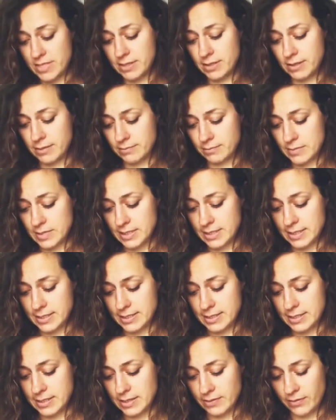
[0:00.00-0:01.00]

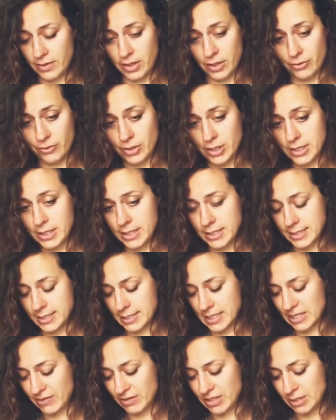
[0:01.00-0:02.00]
sensitive ingredients like
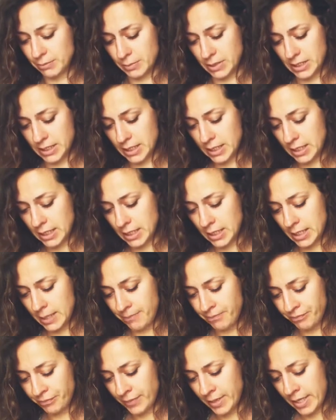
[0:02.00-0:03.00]
vitamin E
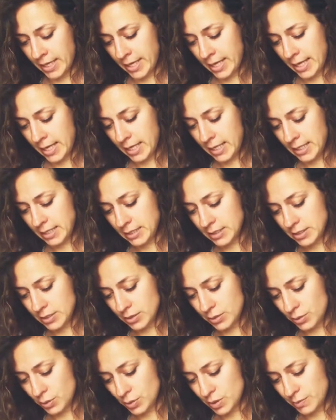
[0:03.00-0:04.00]
and
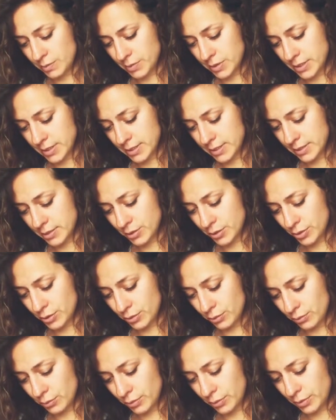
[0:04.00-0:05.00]
rosemary essential
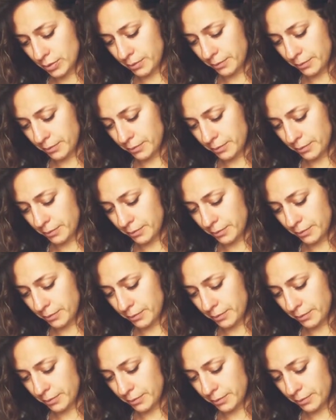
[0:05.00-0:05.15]
oil.